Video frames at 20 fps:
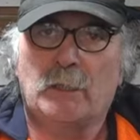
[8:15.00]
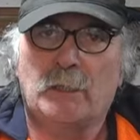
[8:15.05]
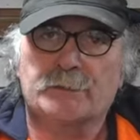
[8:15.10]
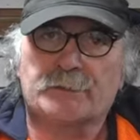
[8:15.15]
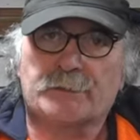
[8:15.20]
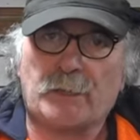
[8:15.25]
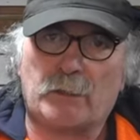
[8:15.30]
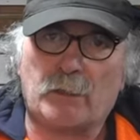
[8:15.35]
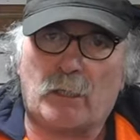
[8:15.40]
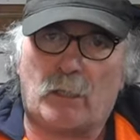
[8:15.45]

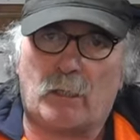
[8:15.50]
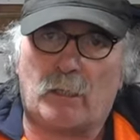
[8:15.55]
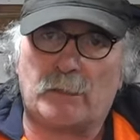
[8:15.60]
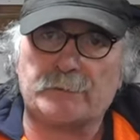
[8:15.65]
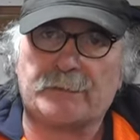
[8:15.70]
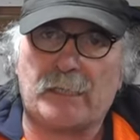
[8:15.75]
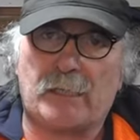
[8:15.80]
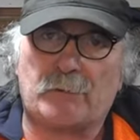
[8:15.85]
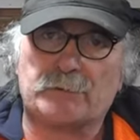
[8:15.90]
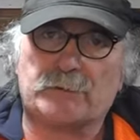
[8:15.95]
So
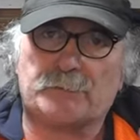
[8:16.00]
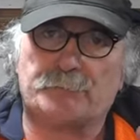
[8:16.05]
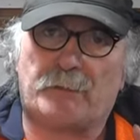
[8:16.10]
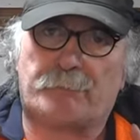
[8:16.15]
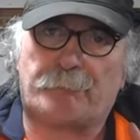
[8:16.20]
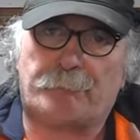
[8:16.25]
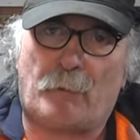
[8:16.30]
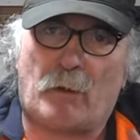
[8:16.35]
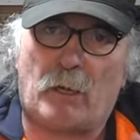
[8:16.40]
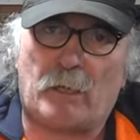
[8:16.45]
guys, that was
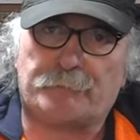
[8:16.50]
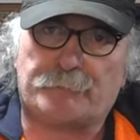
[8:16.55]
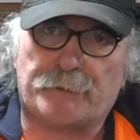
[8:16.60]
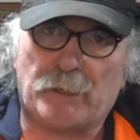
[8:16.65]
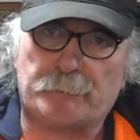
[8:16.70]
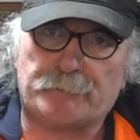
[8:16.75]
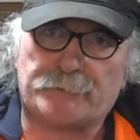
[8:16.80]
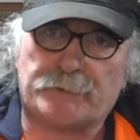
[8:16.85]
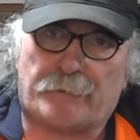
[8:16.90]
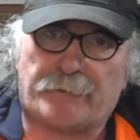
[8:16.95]
my five
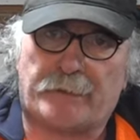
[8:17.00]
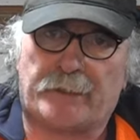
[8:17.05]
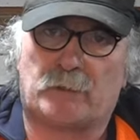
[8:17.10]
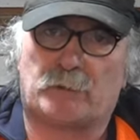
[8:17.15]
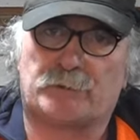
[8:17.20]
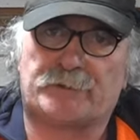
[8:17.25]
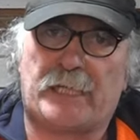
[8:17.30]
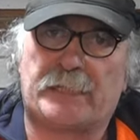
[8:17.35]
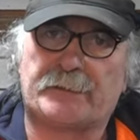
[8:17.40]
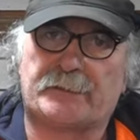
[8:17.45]
tips. I think
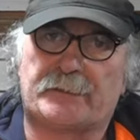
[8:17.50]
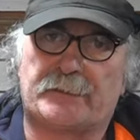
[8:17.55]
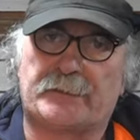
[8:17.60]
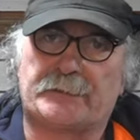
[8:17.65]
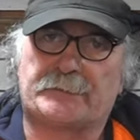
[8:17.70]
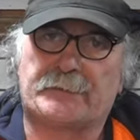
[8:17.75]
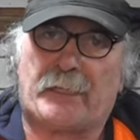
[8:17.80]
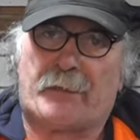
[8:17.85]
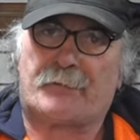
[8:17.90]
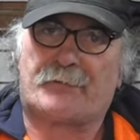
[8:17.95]
it was actually
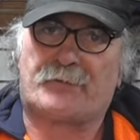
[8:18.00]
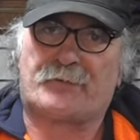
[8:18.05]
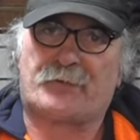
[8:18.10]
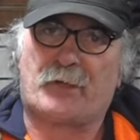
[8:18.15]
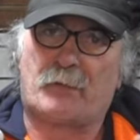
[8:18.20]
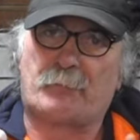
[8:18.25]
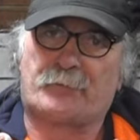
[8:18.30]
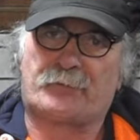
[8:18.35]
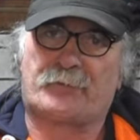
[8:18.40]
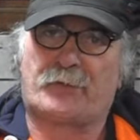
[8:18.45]
six
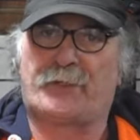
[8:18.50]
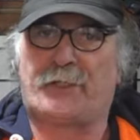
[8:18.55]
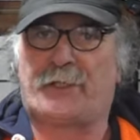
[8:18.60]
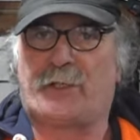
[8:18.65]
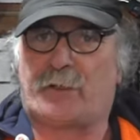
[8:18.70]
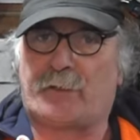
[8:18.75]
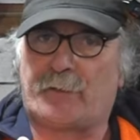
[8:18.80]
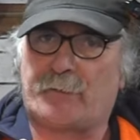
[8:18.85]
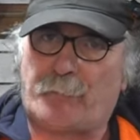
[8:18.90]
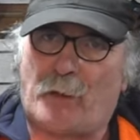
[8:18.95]
tips, so you
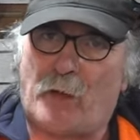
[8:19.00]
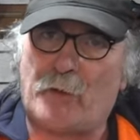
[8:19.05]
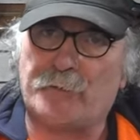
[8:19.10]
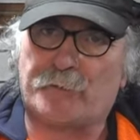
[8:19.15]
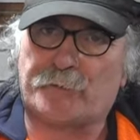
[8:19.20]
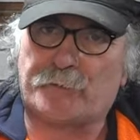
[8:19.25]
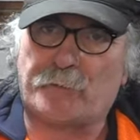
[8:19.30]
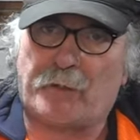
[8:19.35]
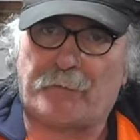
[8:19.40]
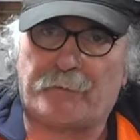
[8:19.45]
got a
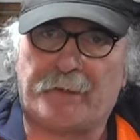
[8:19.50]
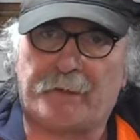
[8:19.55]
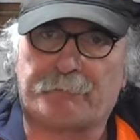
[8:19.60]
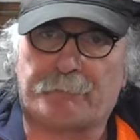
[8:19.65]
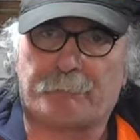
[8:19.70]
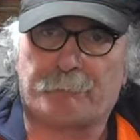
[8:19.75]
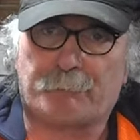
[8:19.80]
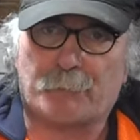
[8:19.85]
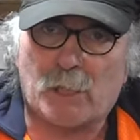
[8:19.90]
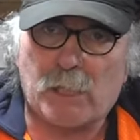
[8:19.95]
bonus one there
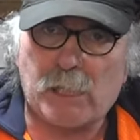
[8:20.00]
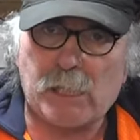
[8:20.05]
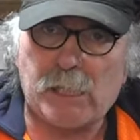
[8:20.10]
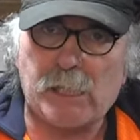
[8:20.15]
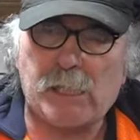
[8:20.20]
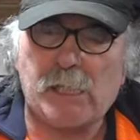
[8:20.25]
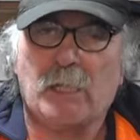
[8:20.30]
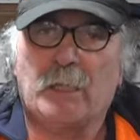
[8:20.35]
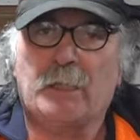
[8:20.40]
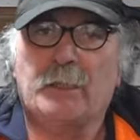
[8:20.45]
for
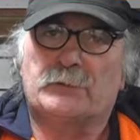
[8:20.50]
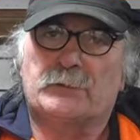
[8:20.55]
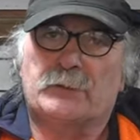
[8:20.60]
free.